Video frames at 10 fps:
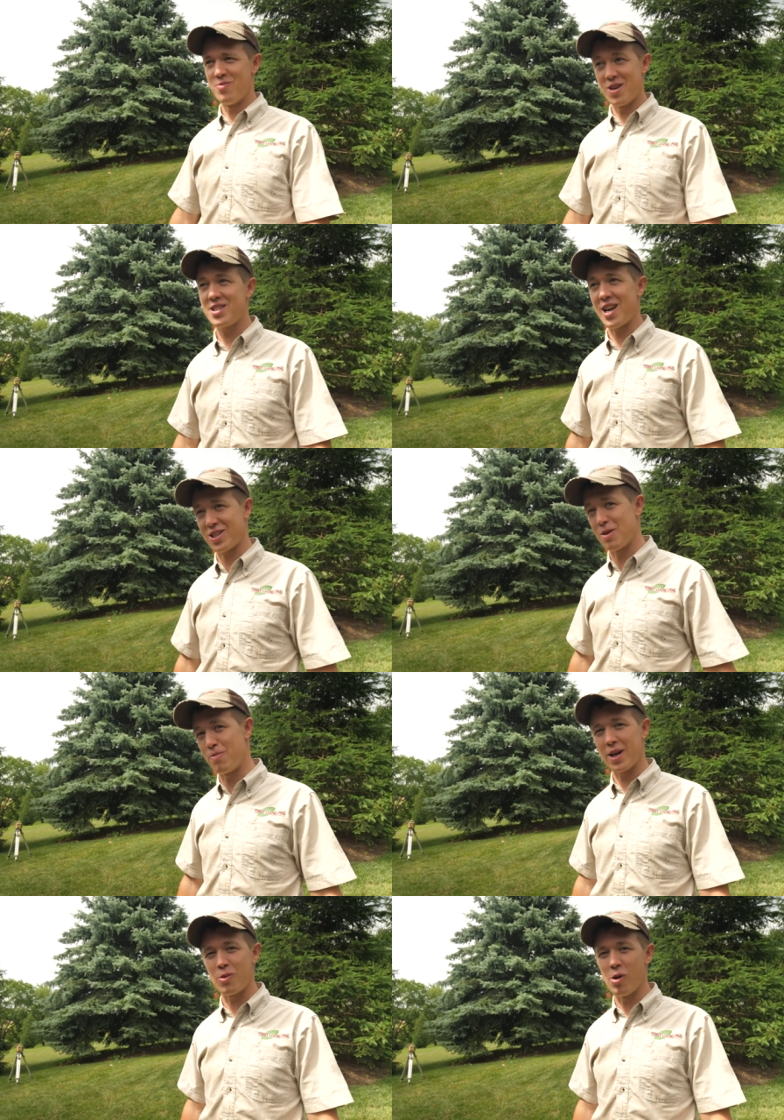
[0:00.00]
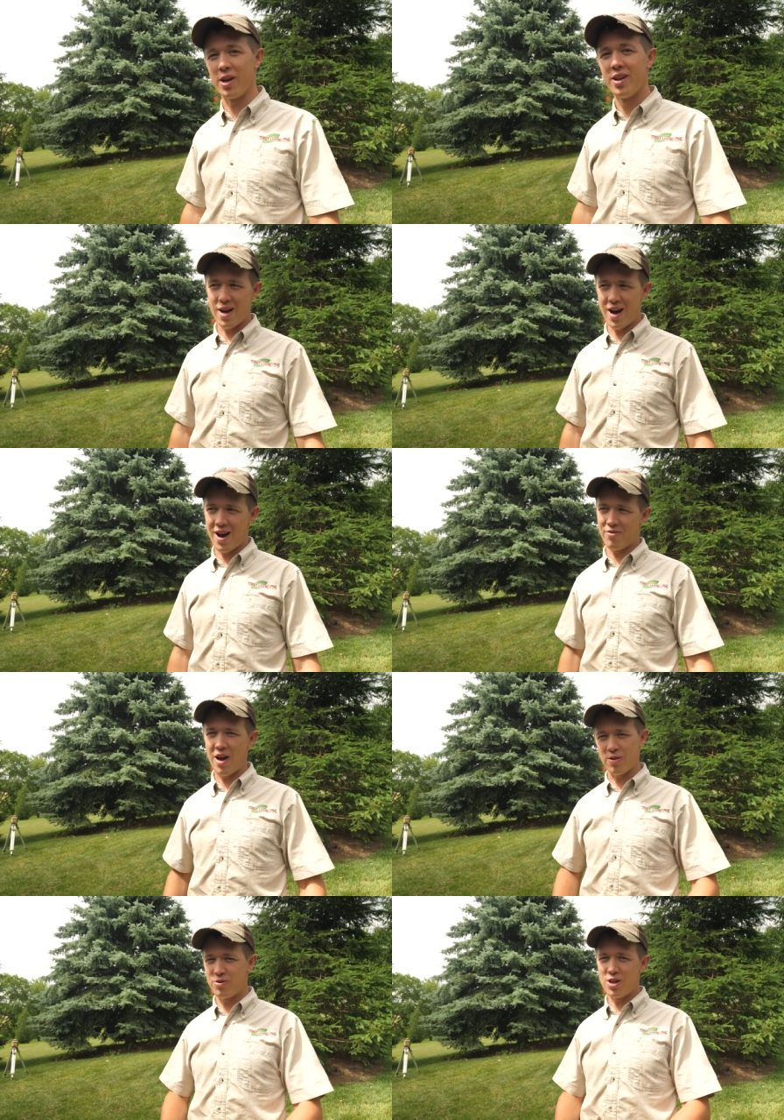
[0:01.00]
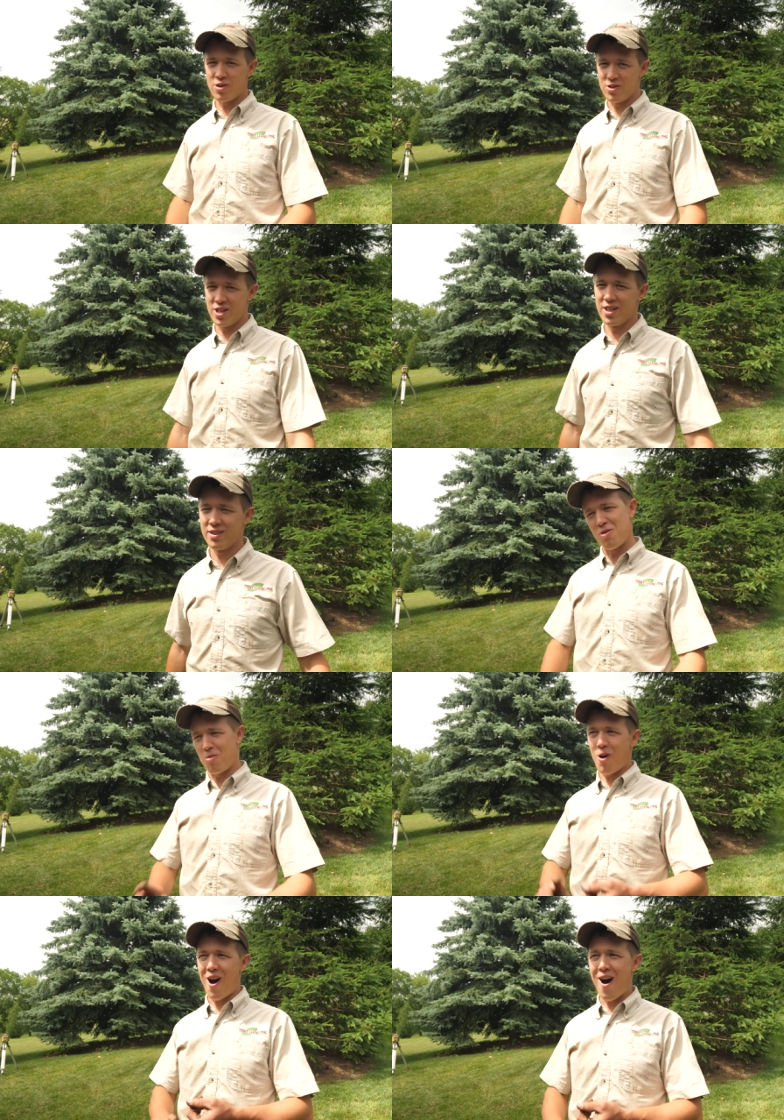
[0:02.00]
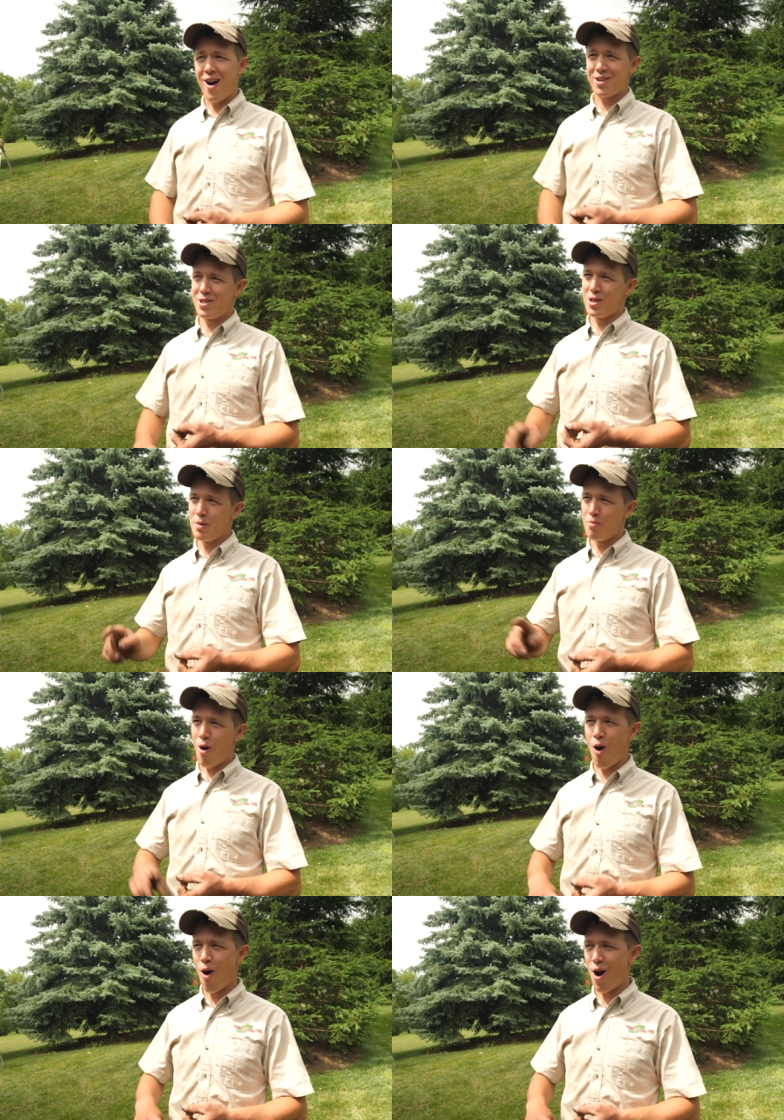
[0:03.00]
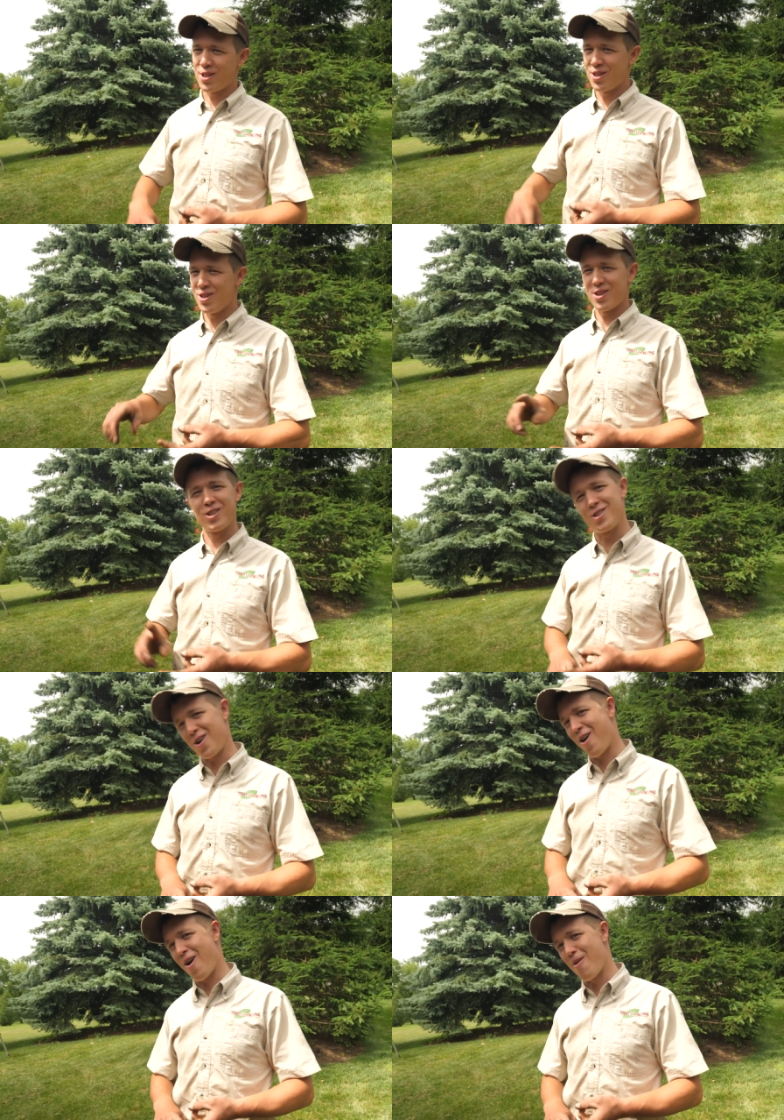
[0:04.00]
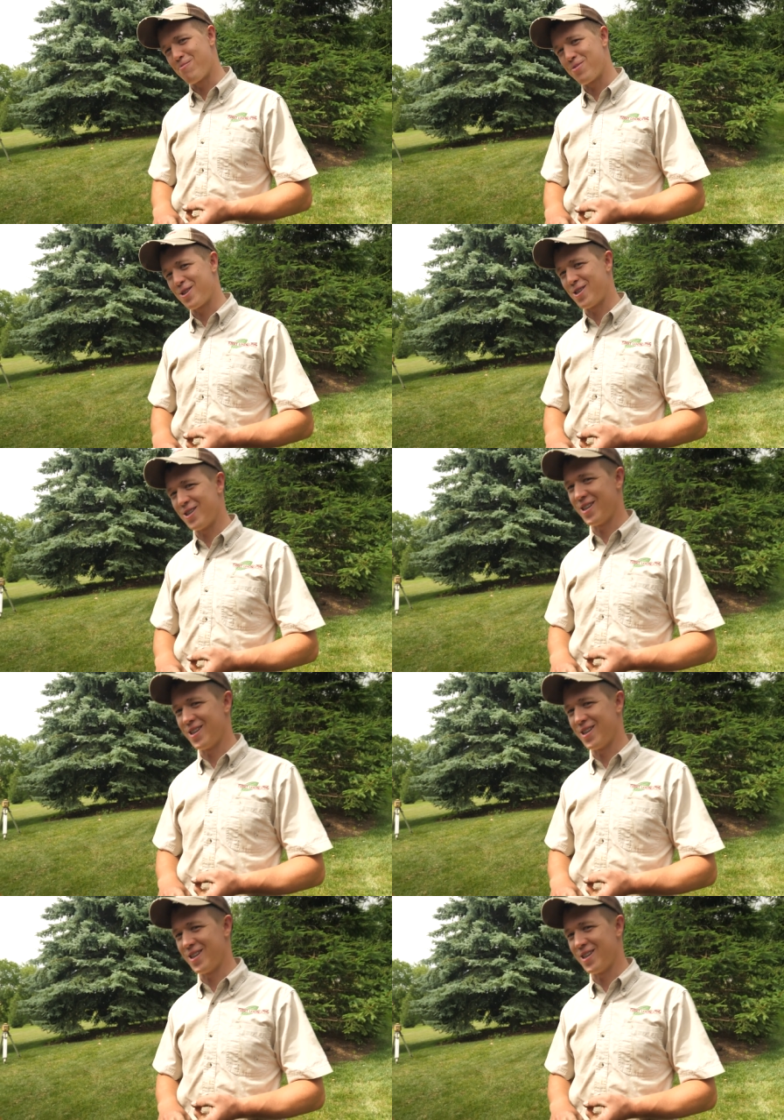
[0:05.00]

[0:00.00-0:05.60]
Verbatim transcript: this is actually a big one. Uh, fountain features in the rocks and the moss and the stumps.